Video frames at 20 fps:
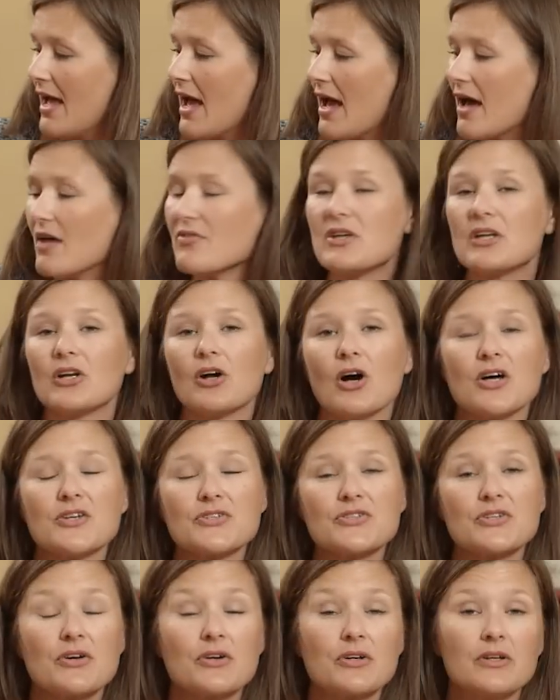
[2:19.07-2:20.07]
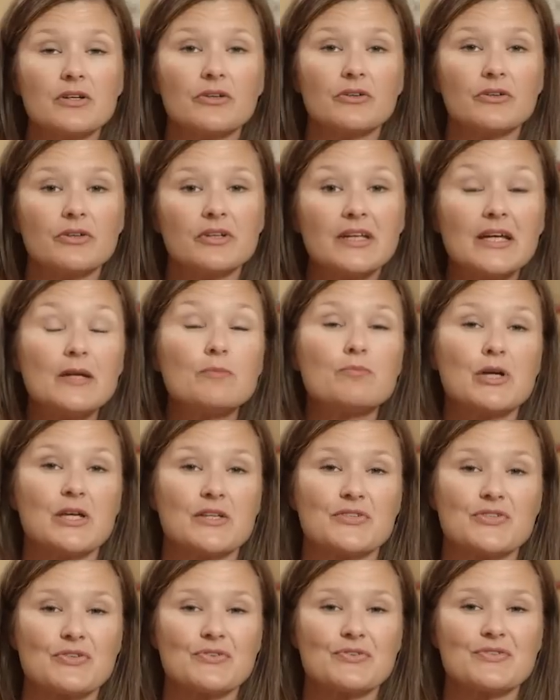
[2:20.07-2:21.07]
And then also you'll need
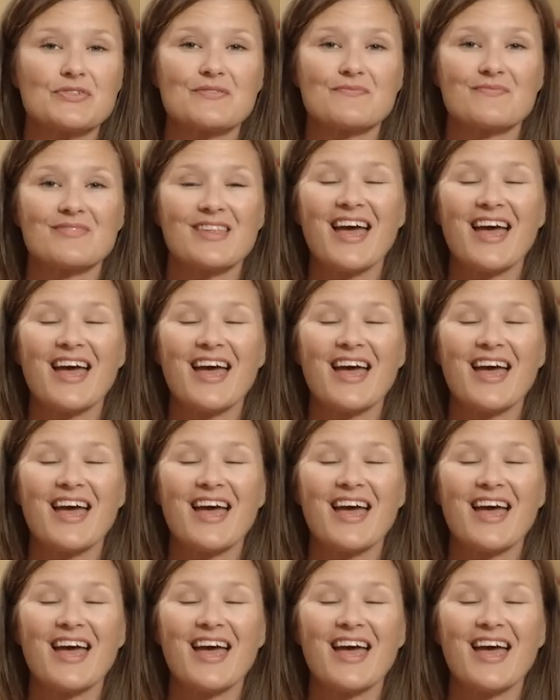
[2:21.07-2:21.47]
pencils.